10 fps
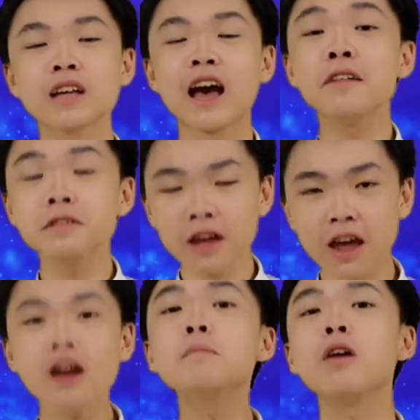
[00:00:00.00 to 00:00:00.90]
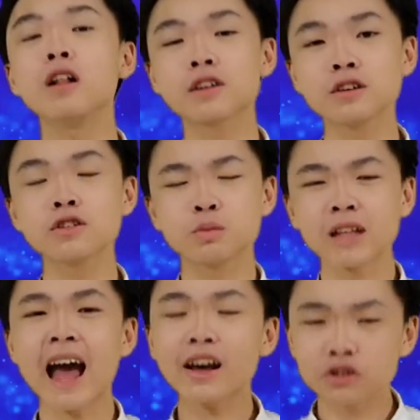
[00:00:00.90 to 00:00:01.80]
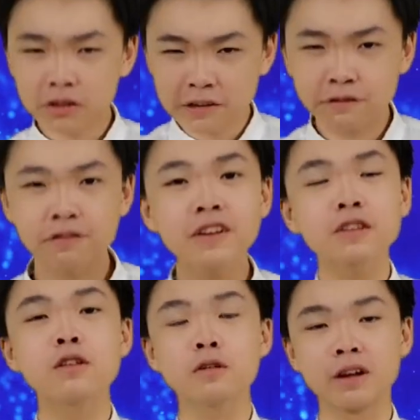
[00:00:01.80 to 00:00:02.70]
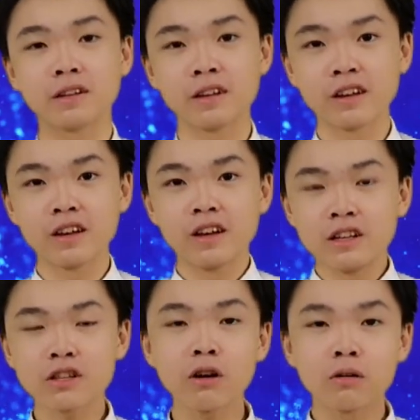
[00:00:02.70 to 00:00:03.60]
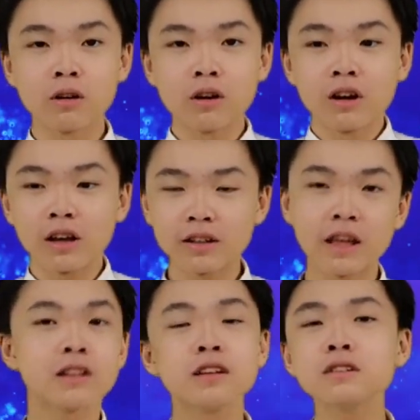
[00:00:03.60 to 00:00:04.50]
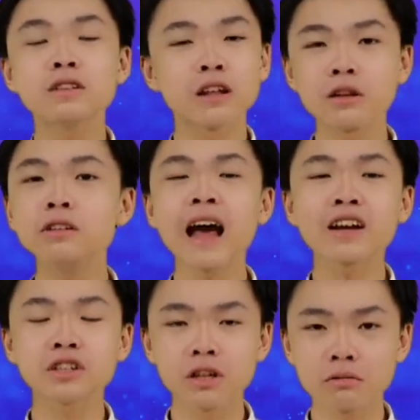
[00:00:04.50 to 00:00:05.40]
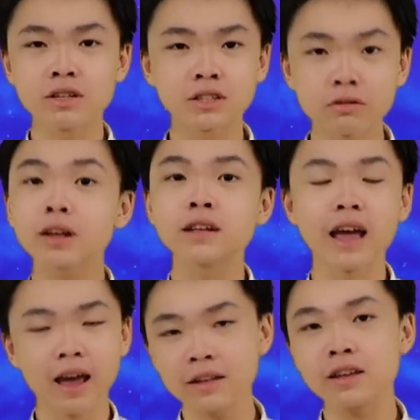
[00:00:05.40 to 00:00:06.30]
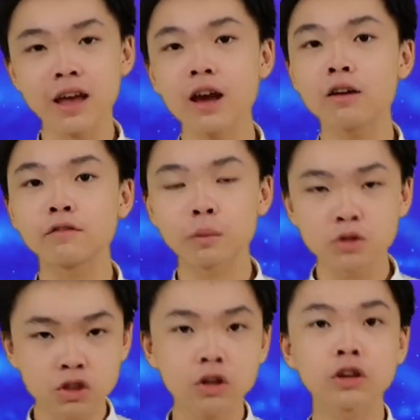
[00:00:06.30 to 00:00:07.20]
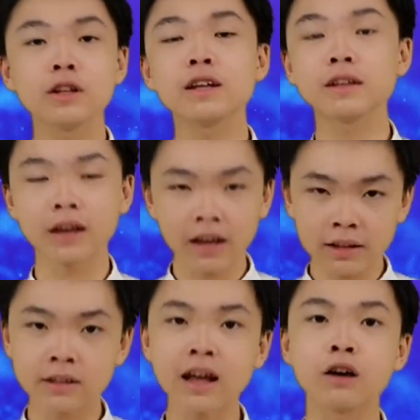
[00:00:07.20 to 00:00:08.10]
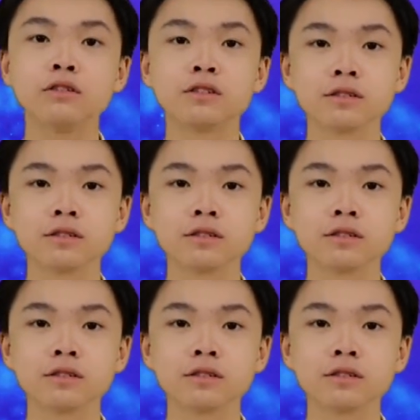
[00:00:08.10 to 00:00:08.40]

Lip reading: and air molecules would actually fit through it. So they don't actually restrict any air from circulating in and out.